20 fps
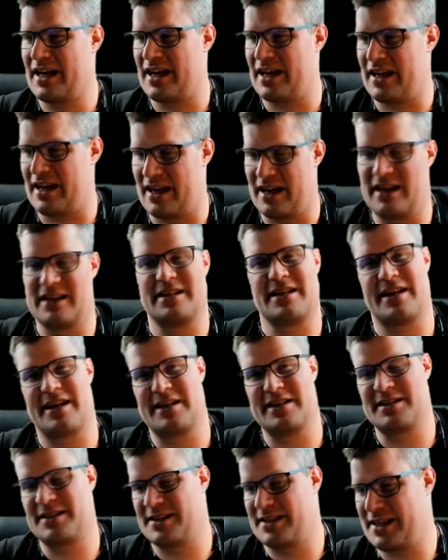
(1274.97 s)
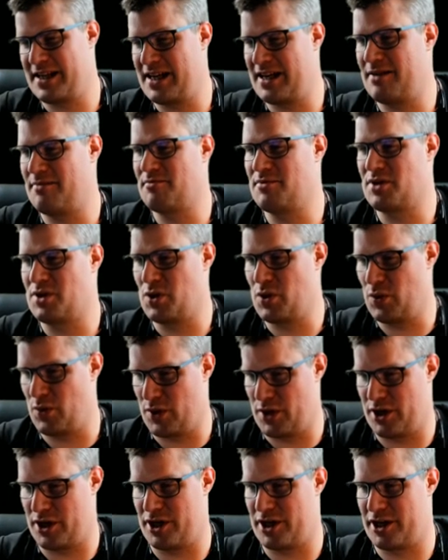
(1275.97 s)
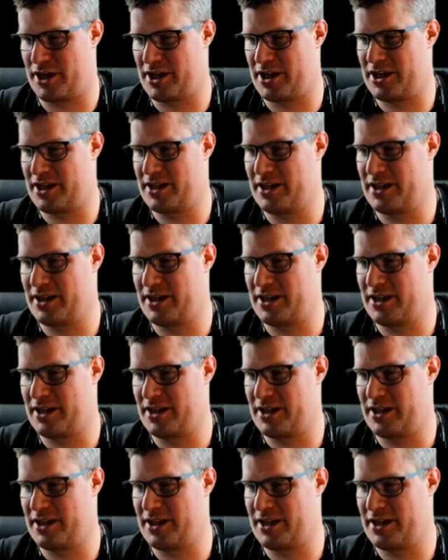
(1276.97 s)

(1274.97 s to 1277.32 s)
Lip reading: and they seem to work.